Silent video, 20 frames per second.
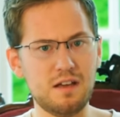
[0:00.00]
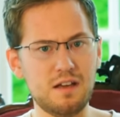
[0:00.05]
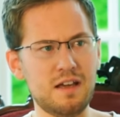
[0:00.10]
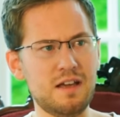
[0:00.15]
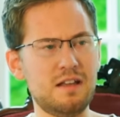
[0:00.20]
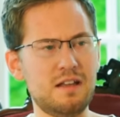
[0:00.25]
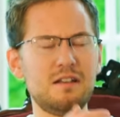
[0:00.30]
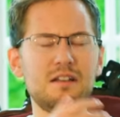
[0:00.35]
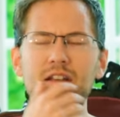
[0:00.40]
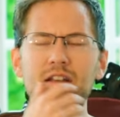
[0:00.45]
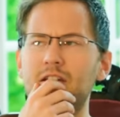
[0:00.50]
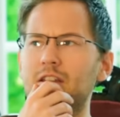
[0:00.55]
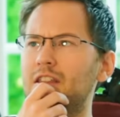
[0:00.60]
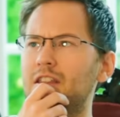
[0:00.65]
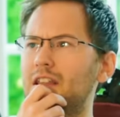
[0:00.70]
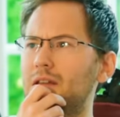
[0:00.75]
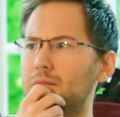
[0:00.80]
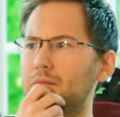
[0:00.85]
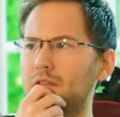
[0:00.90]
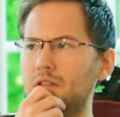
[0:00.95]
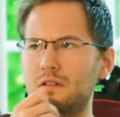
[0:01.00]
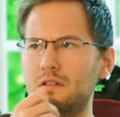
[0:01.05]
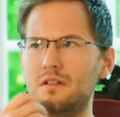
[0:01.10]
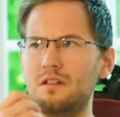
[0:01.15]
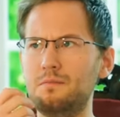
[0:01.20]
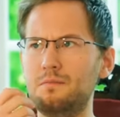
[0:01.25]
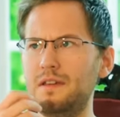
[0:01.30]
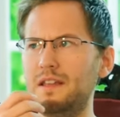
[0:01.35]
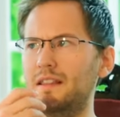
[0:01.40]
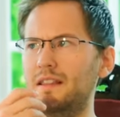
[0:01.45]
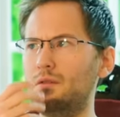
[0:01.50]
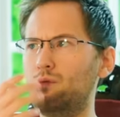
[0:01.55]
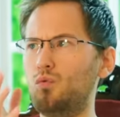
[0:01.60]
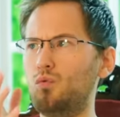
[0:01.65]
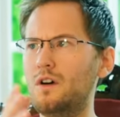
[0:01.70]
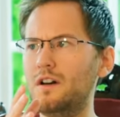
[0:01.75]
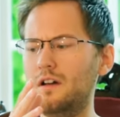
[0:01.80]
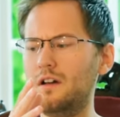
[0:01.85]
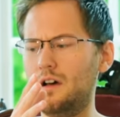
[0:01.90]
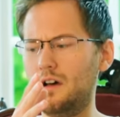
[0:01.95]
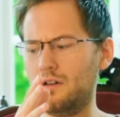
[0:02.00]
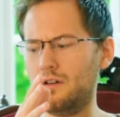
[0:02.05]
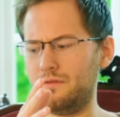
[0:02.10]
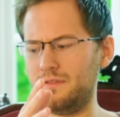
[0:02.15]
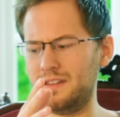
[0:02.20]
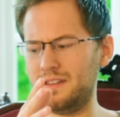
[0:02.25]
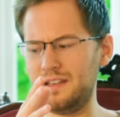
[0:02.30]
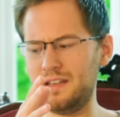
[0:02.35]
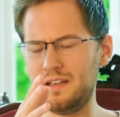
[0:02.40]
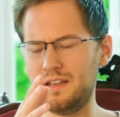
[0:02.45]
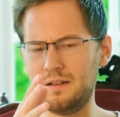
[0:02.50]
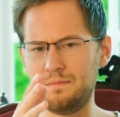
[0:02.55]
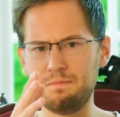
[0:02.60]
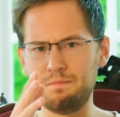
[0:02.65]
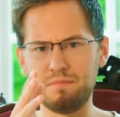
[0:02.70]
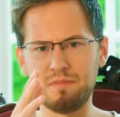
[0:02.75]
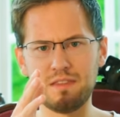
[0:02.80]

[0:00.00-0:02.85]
and it seems to be that one of the